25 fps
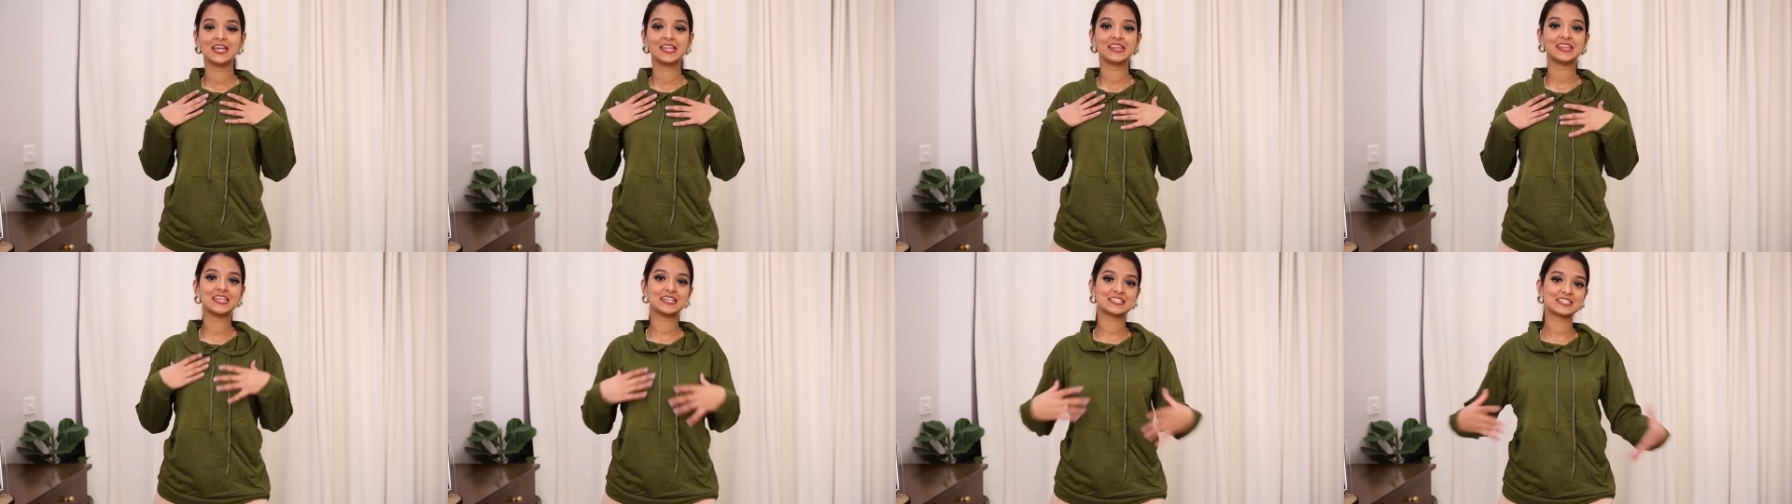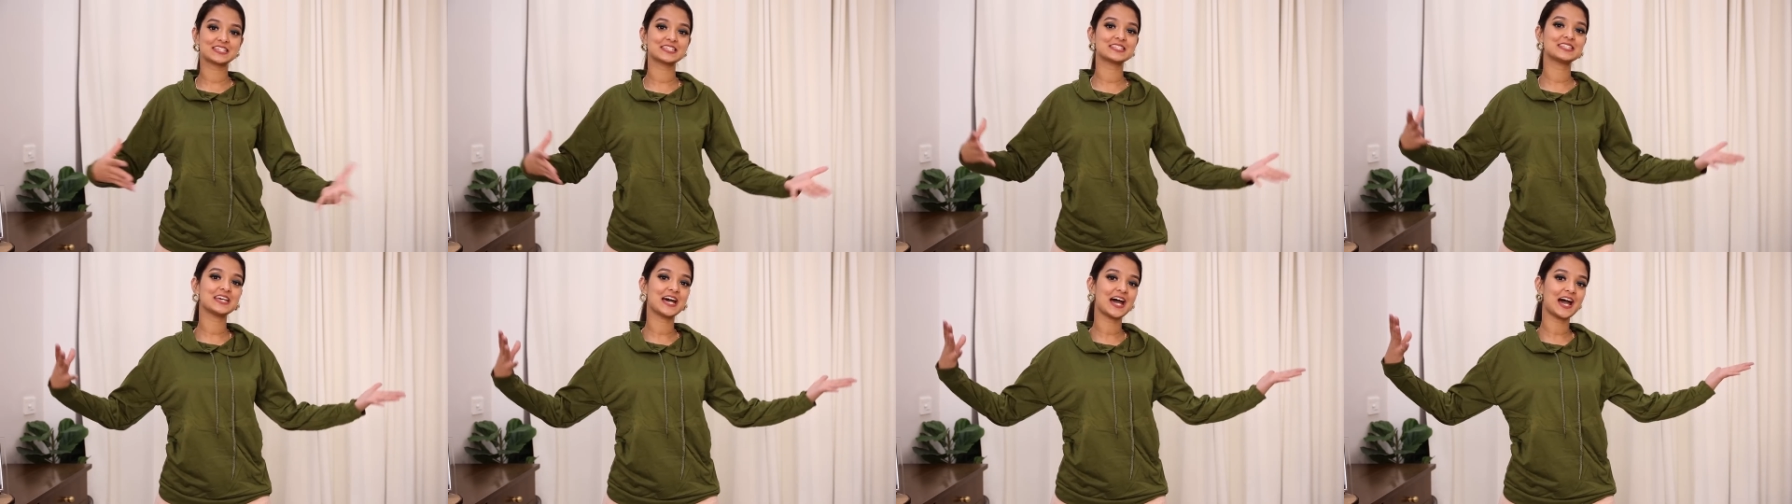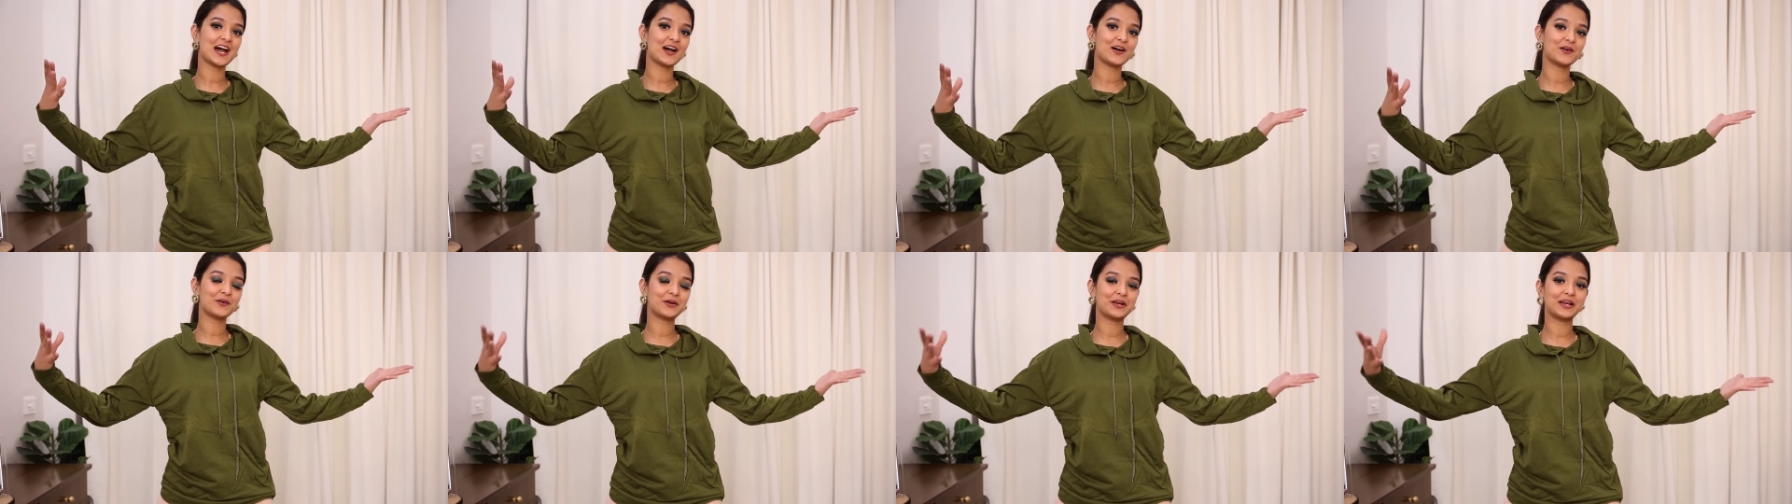This is
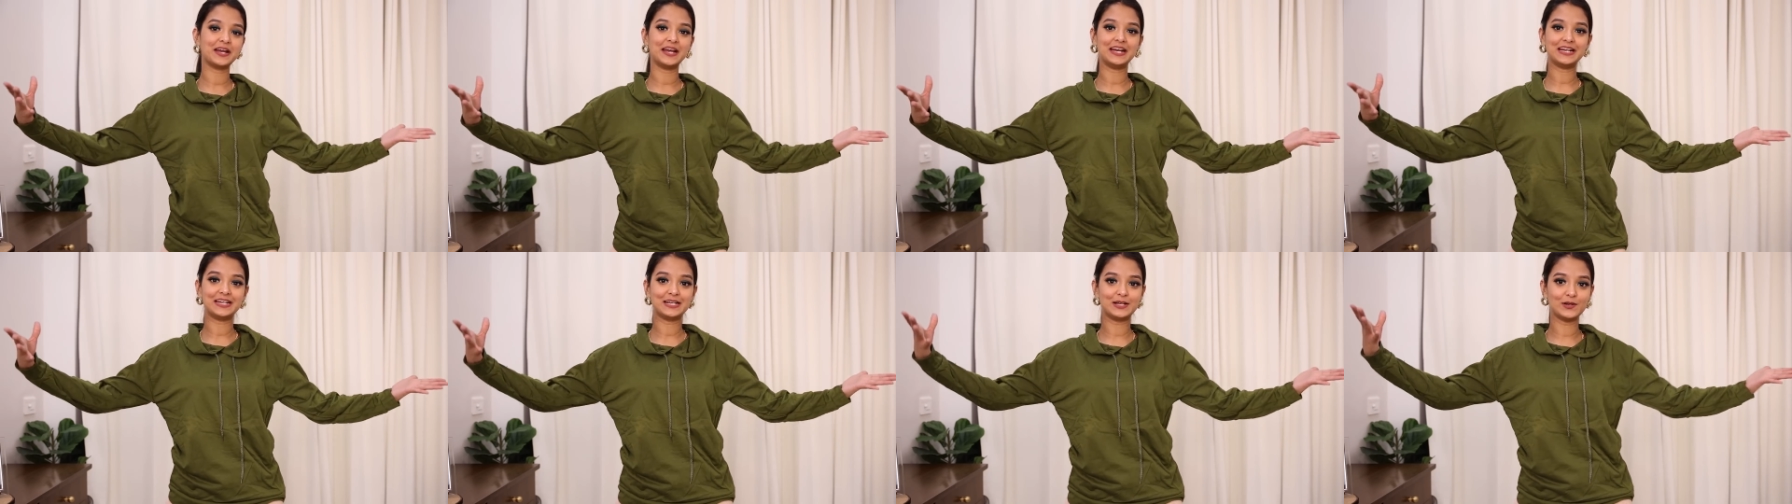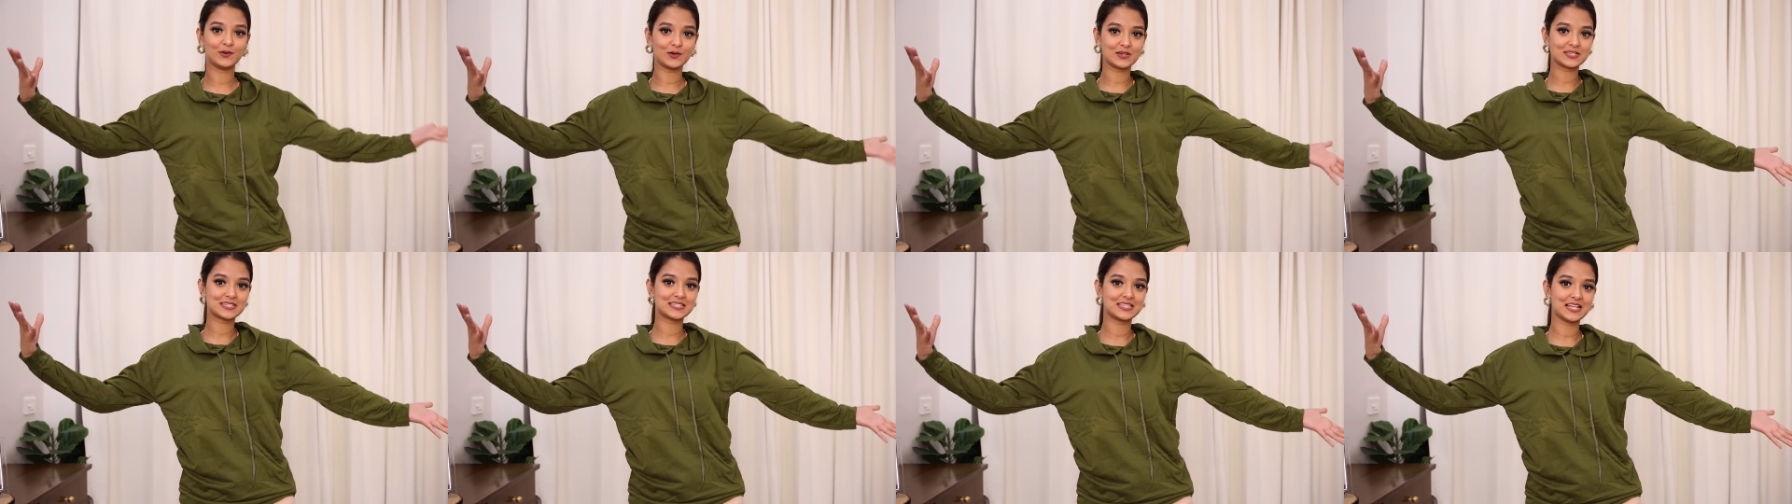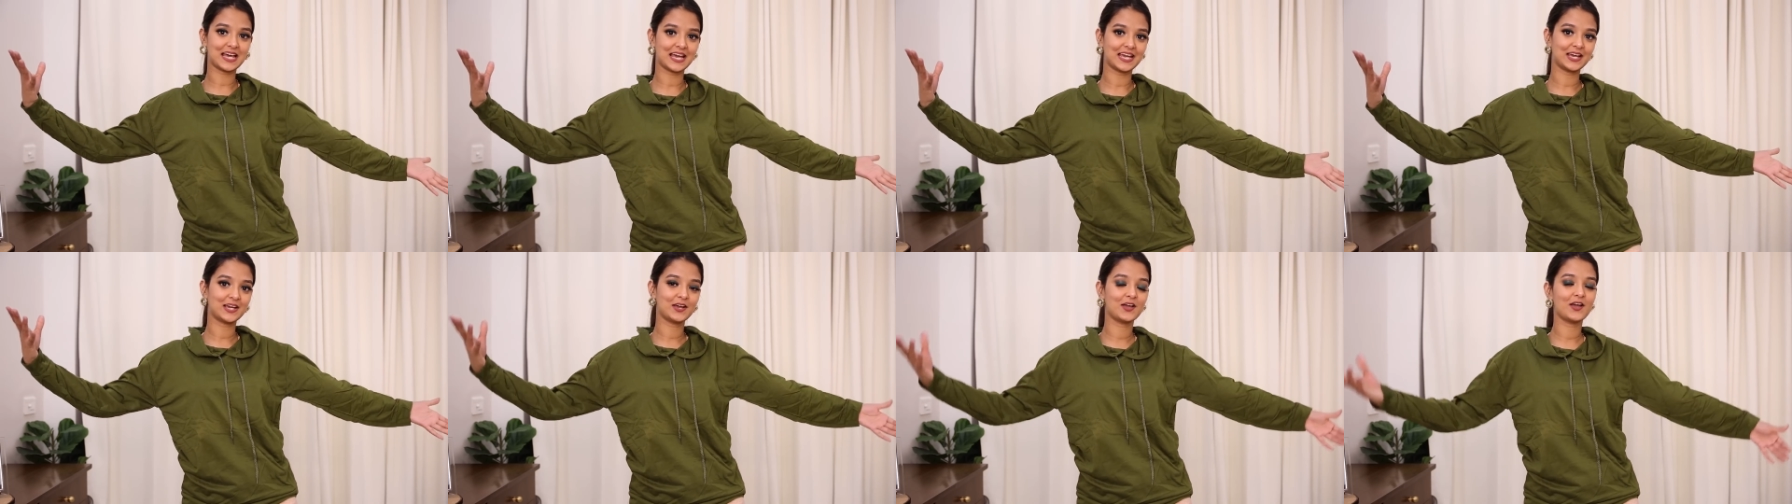how it looks
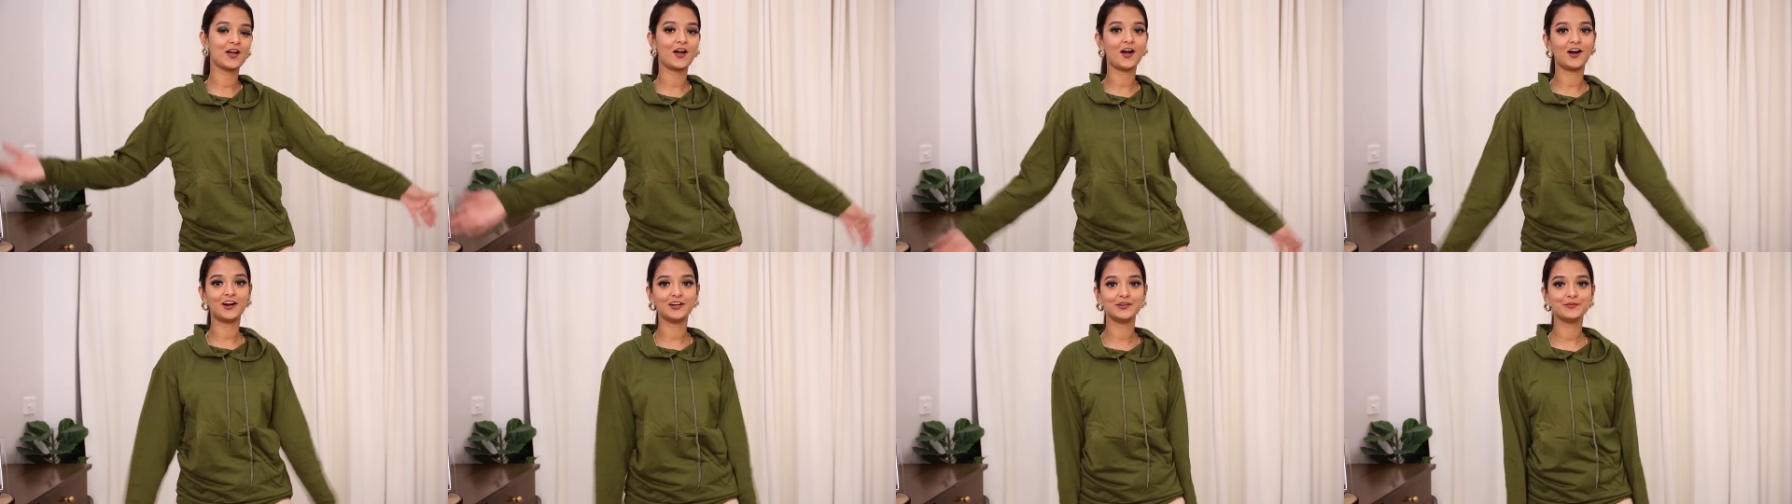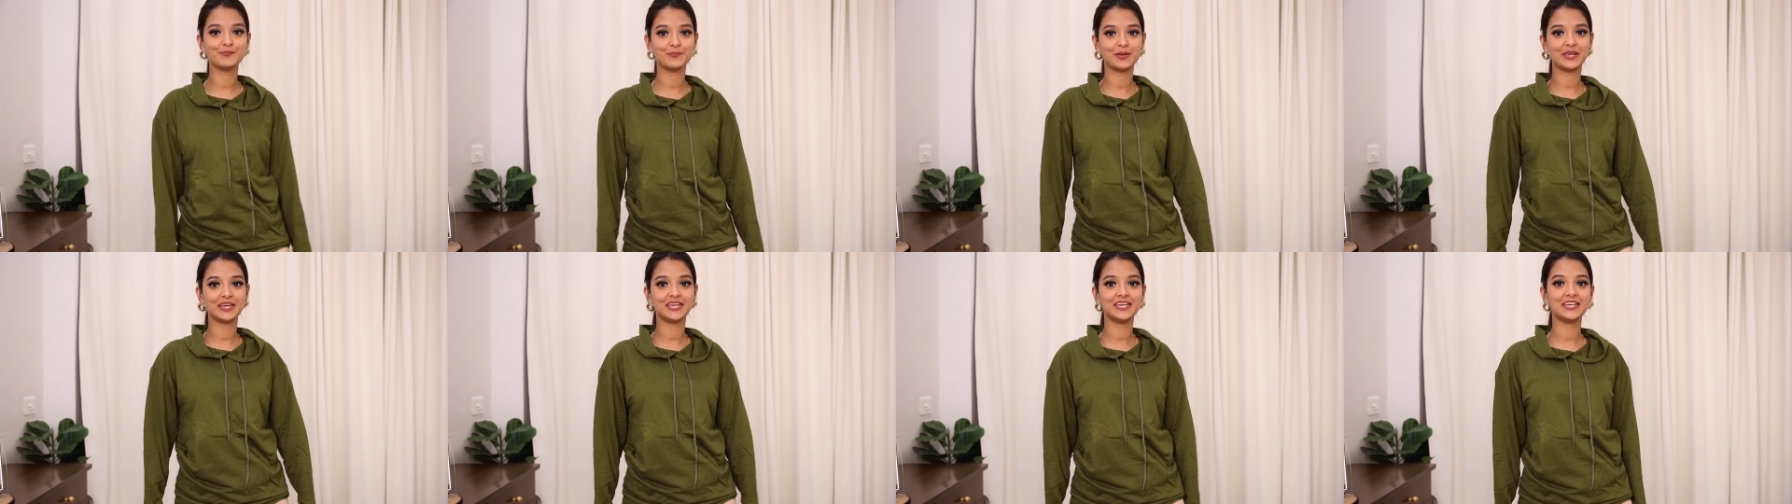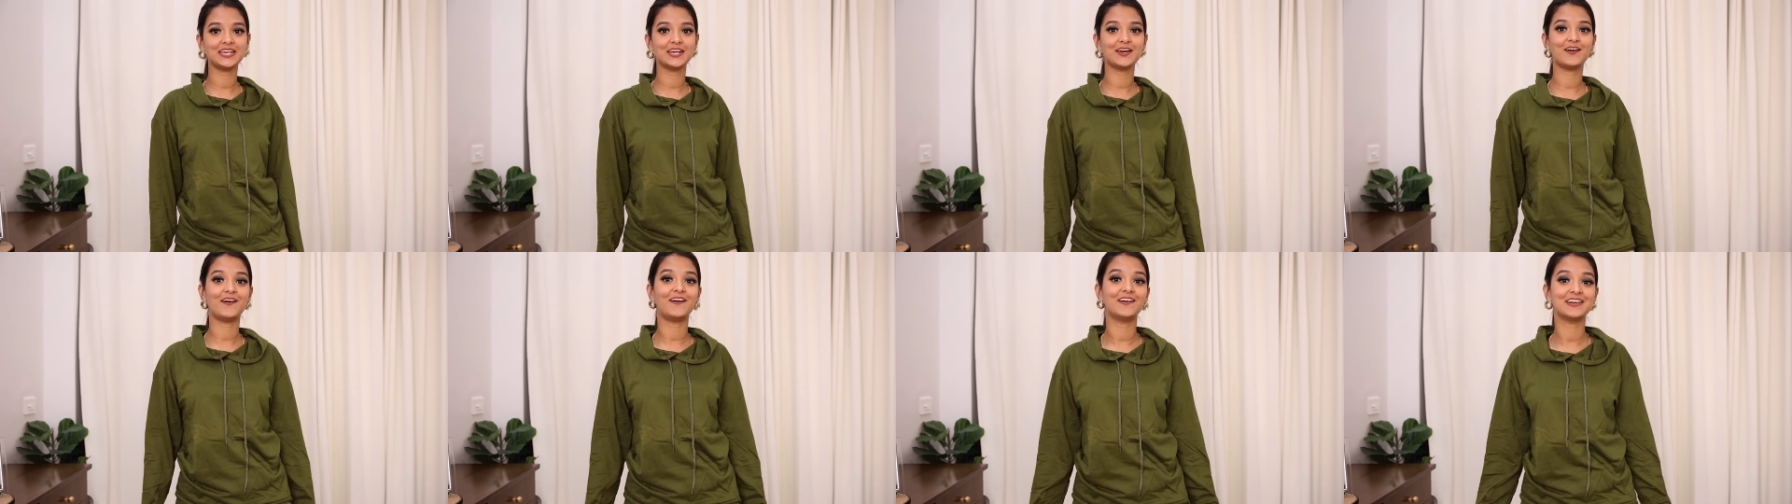like on me.